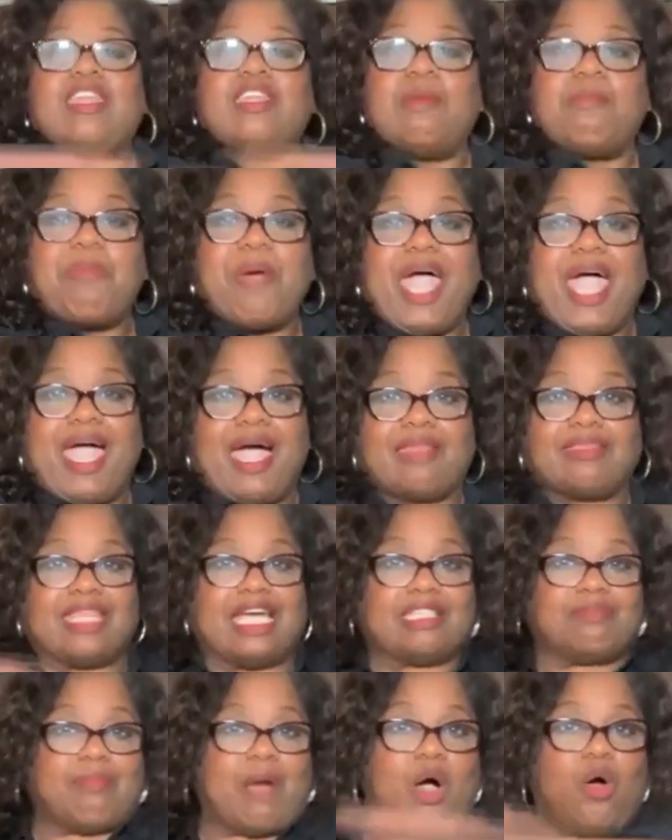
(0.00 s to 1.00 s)
clearing the
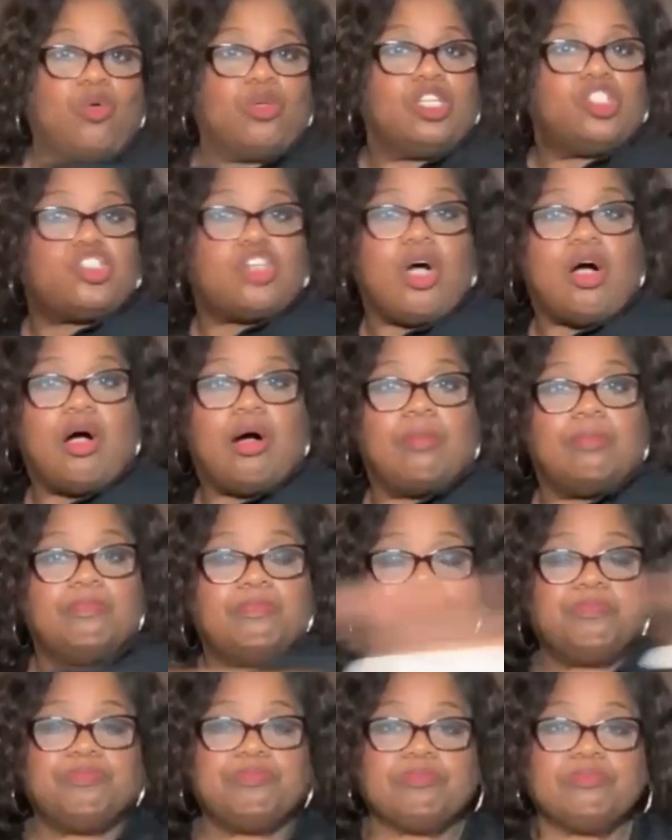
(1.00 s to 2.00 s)
path. That's my only
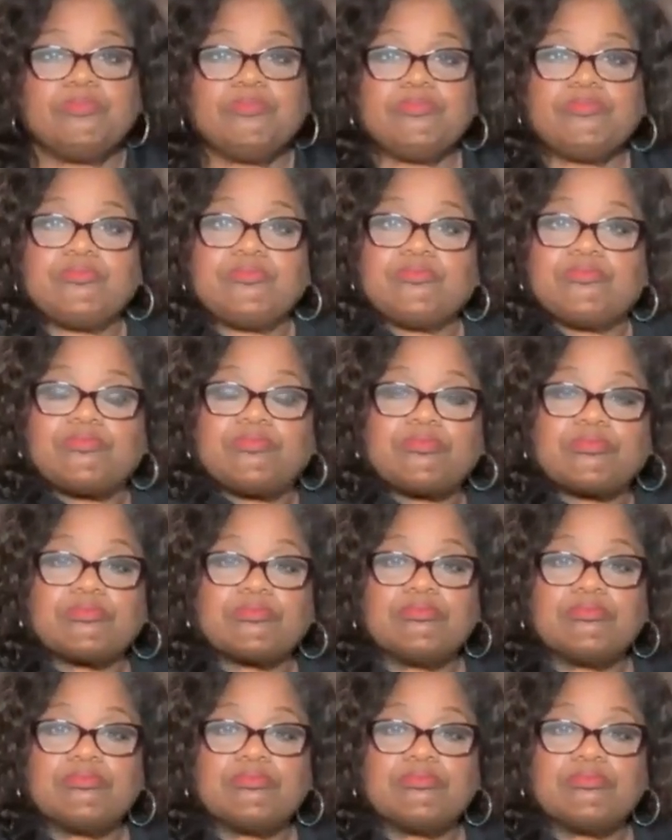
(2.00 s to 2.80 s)
job. Yes, sir.